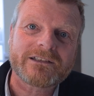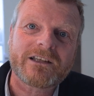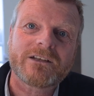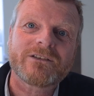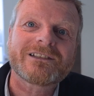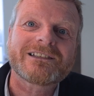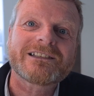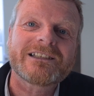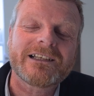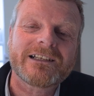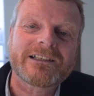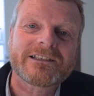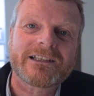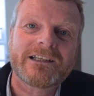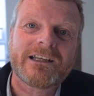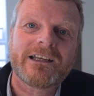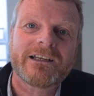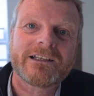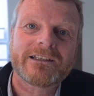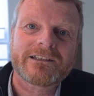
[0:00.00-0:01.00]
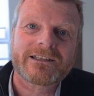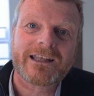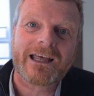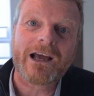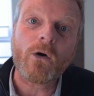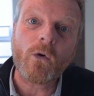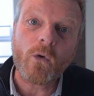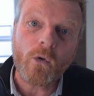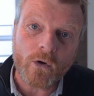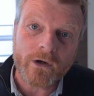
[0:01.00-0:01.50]
those 6 lights that
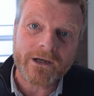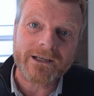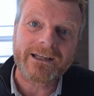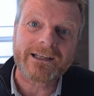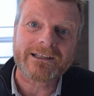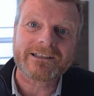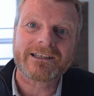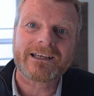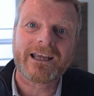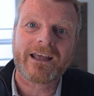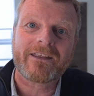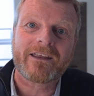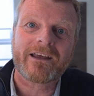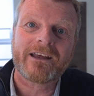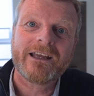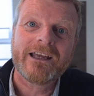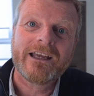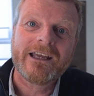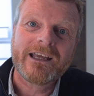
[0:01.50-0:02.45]
all connect together,